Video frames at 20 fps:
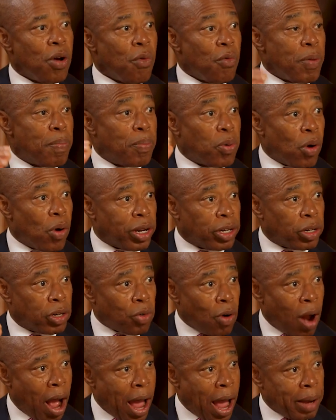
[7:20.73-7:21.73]
We brought
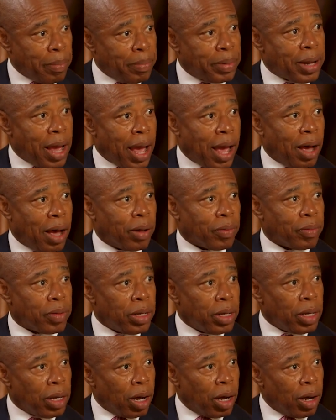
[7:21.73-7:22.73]
crime down,
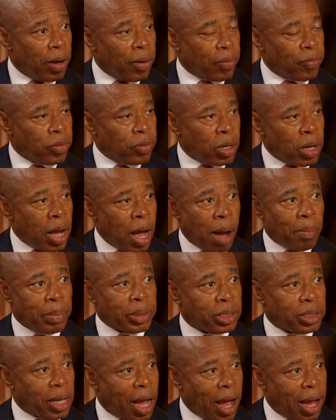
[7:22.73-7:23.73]

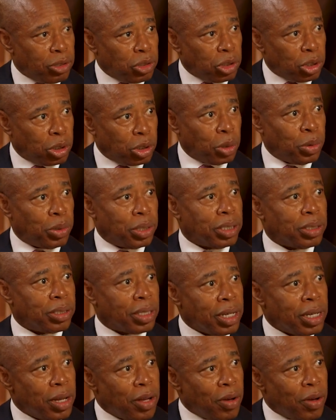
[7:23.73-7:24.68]
homicides, shooting.